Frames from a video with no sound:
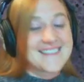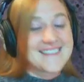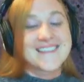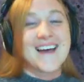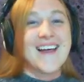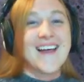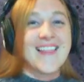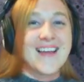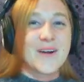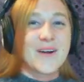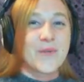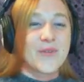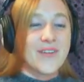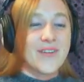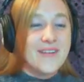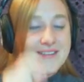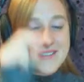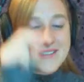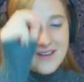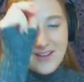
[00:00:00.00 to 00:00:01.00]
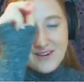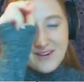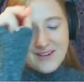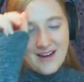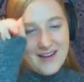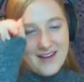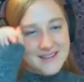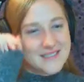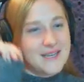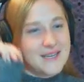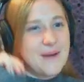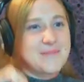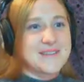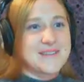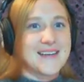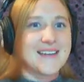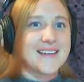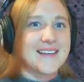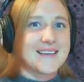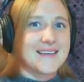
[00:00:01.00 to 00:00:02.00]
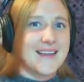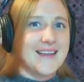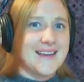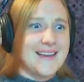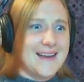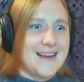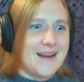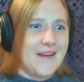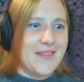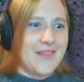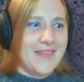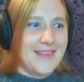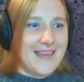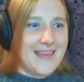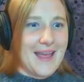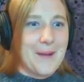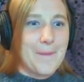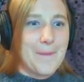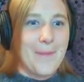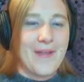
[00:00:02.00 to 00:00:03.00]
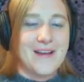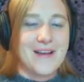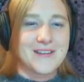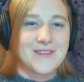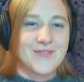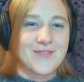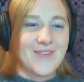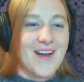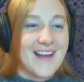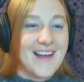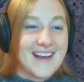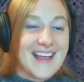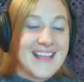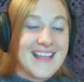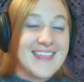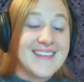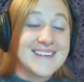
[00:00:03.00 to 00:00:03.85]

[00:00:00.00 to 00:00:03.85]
It's got like a really solid concept and like the gameplay is fun and